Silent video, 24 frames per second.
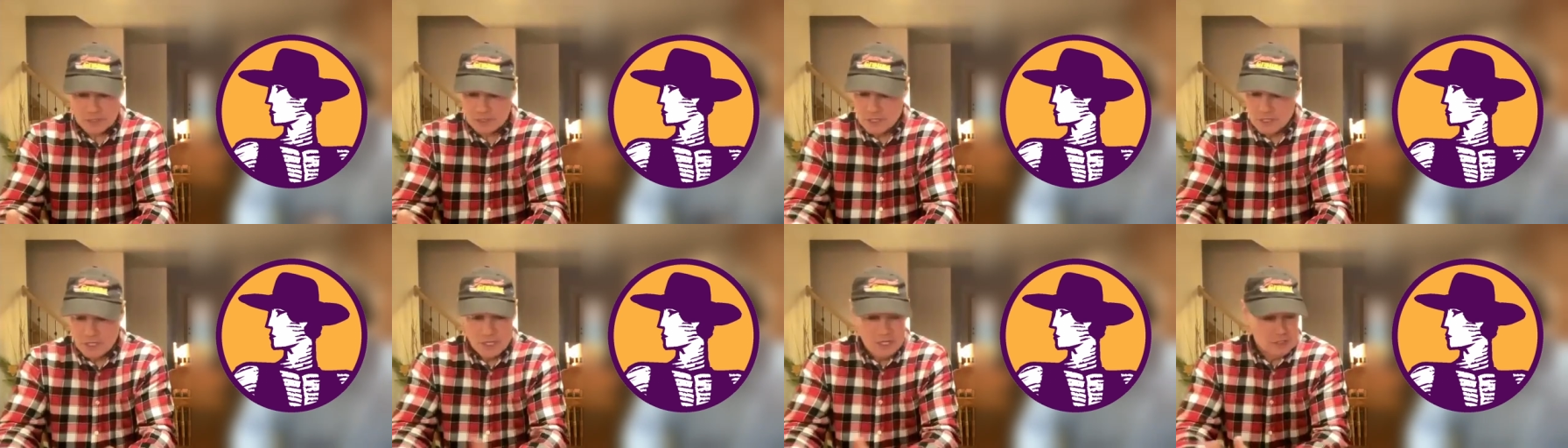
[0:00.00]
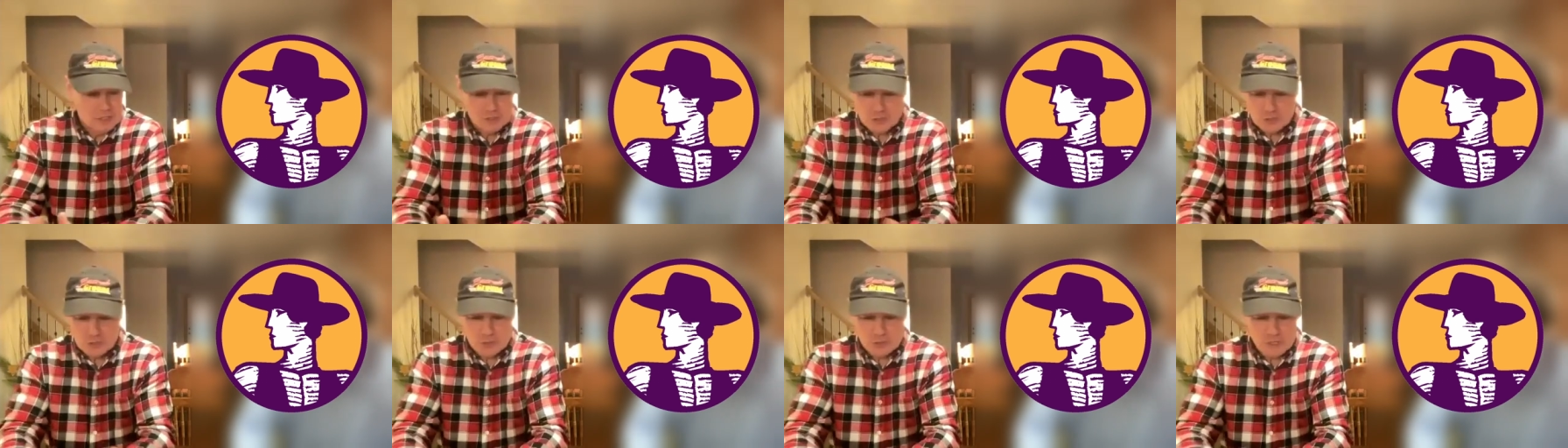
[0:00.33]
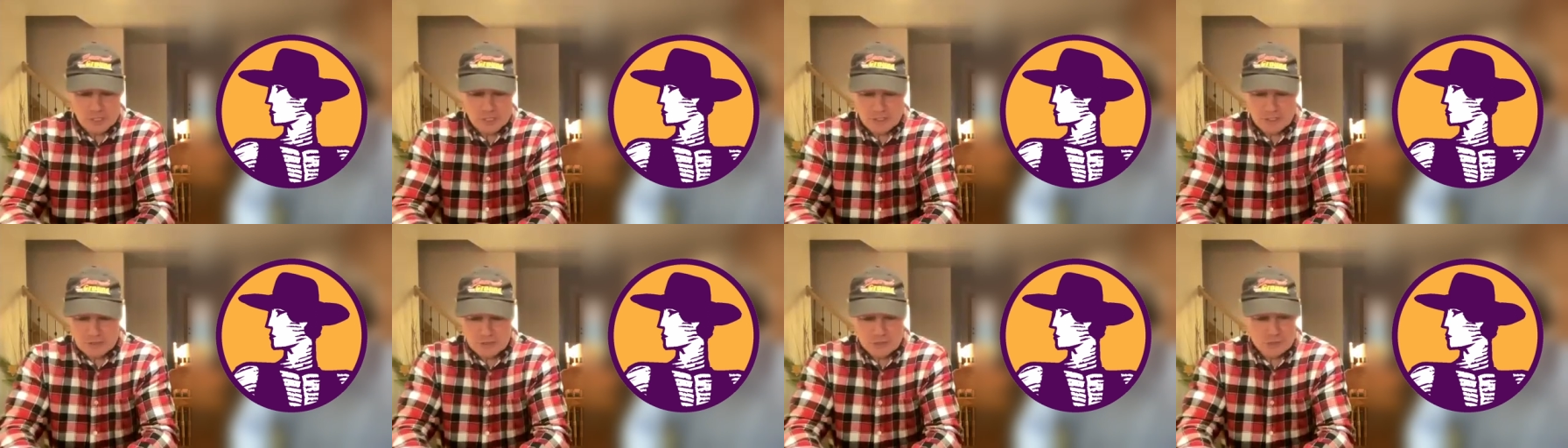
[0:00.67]
more. I mean,
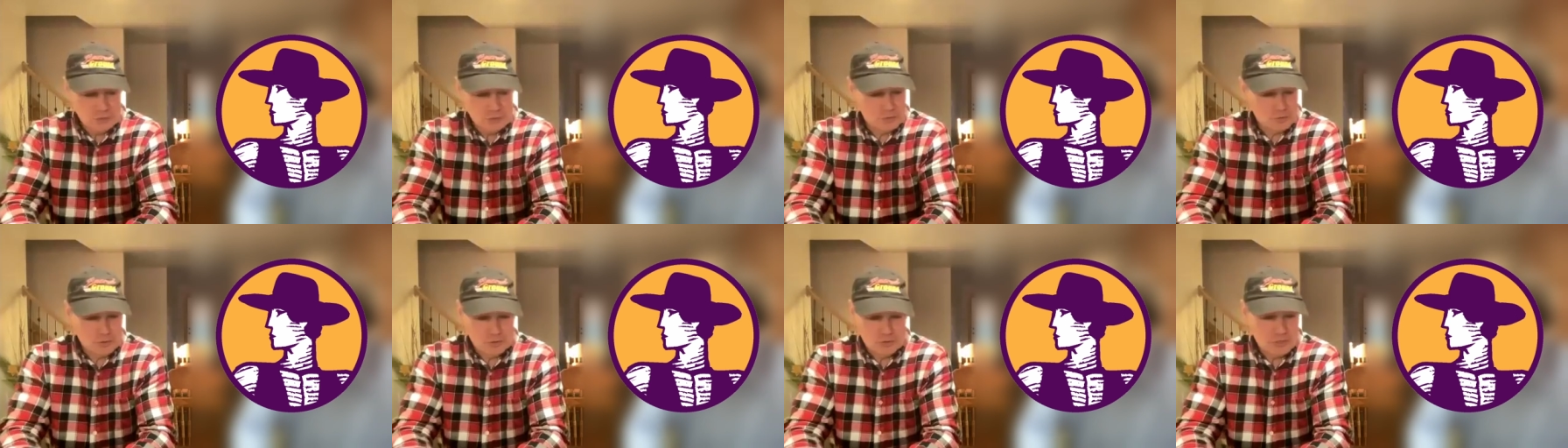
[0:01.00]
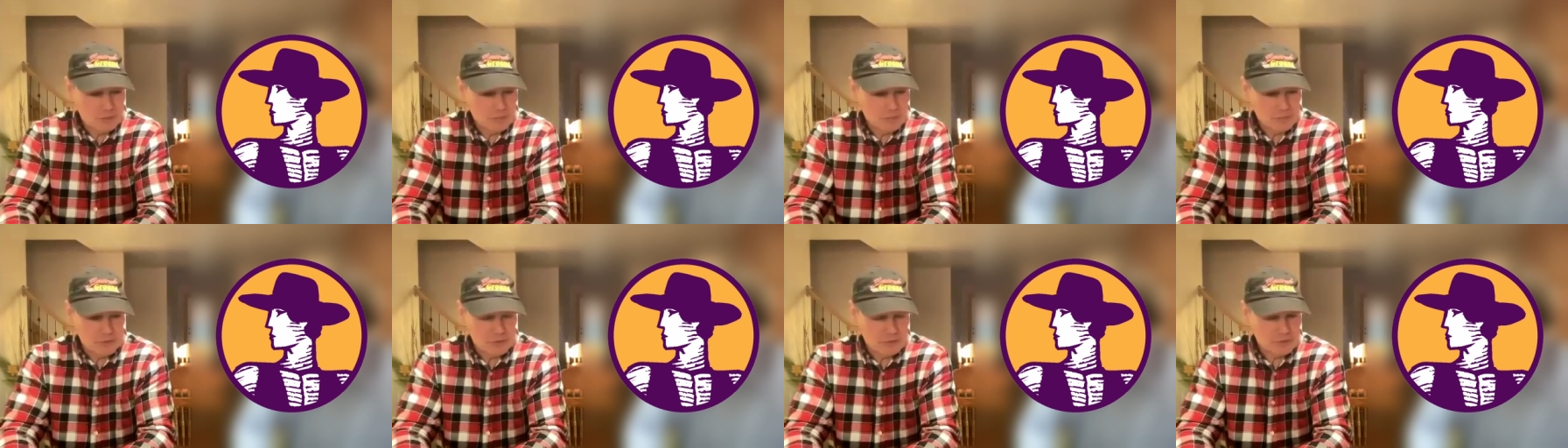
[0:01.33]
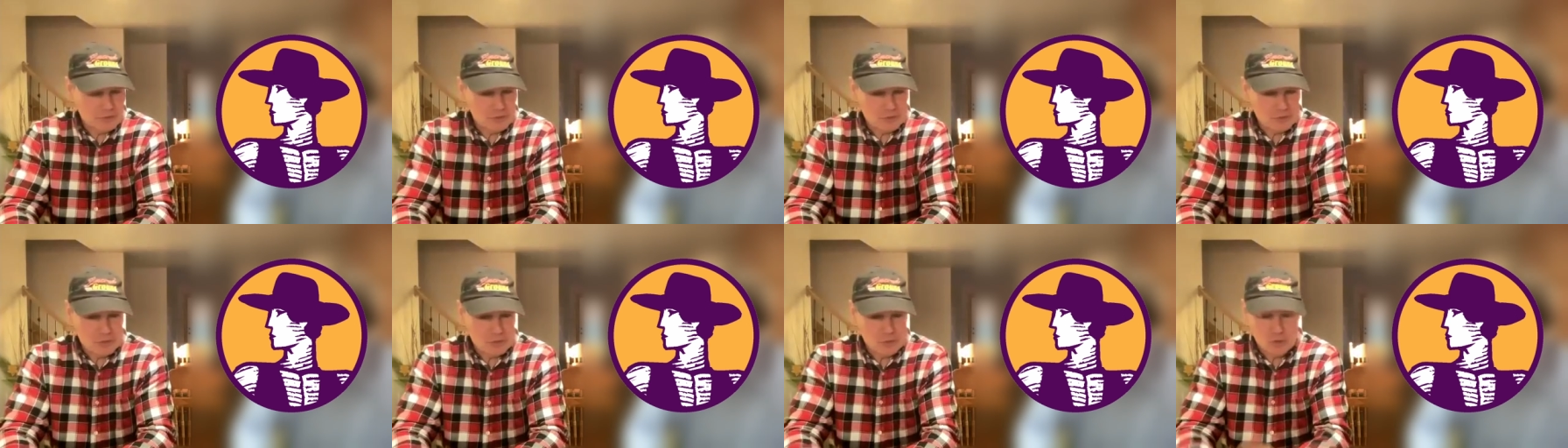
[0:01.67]
she'll do
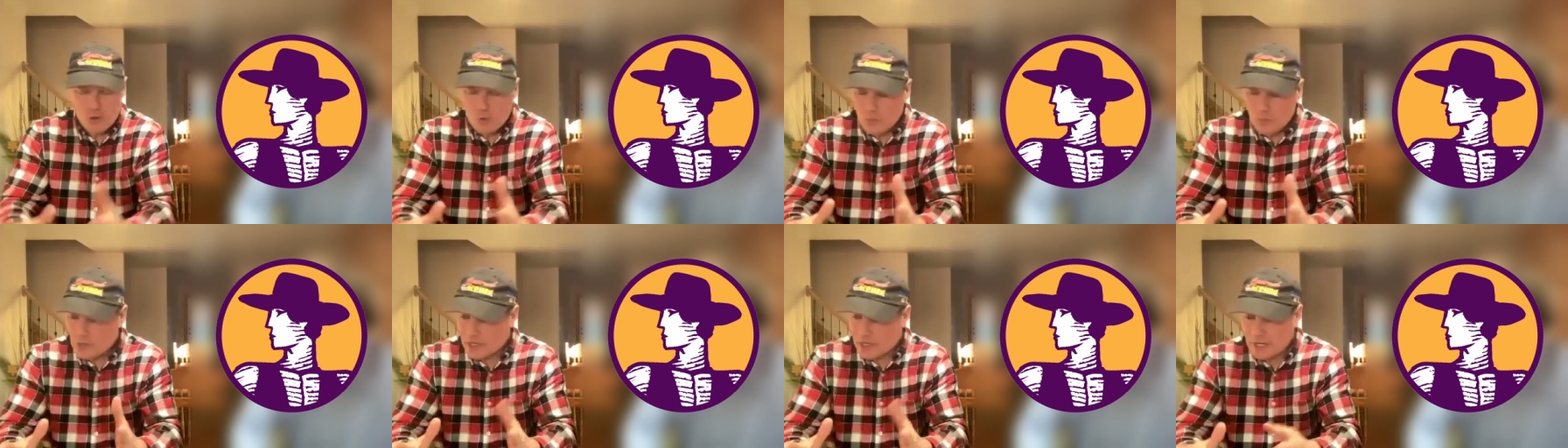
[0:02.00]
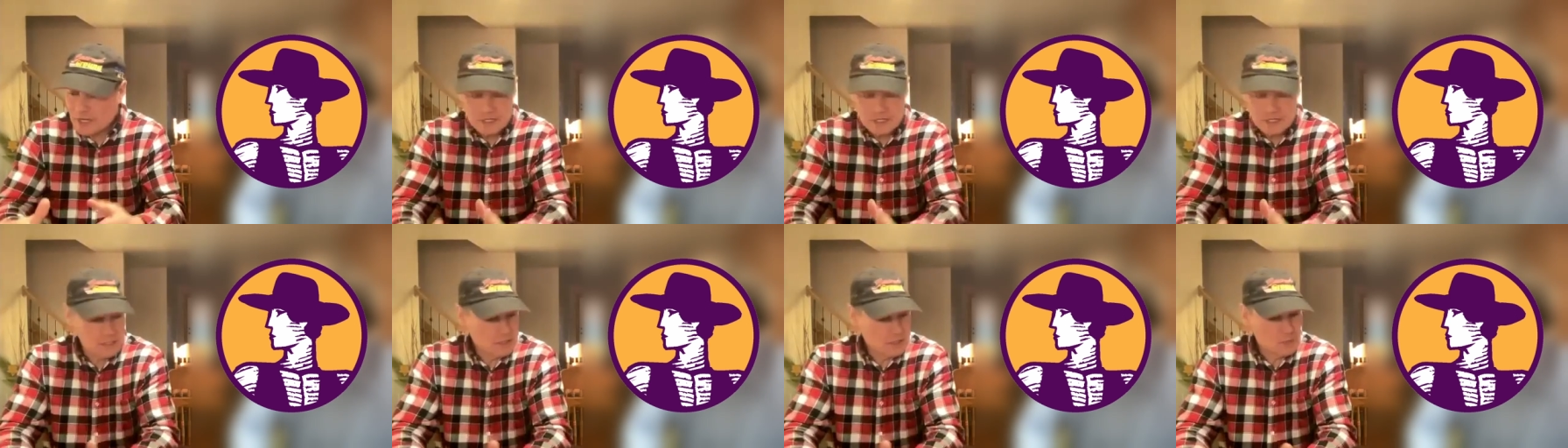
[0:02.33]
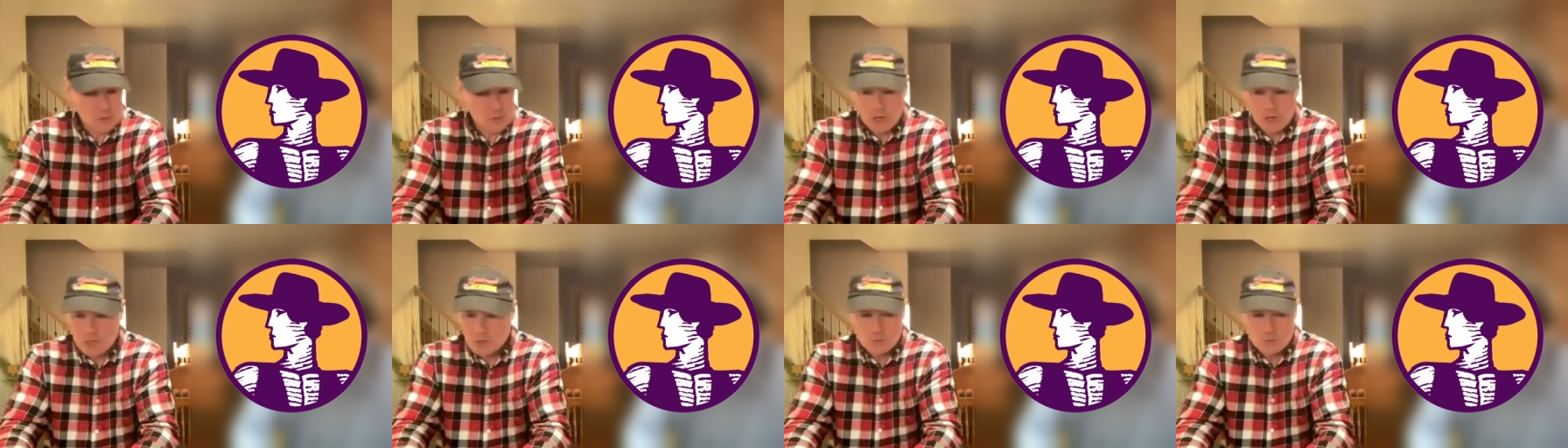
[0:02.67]
something and she'll go, "Oh my God." And I'm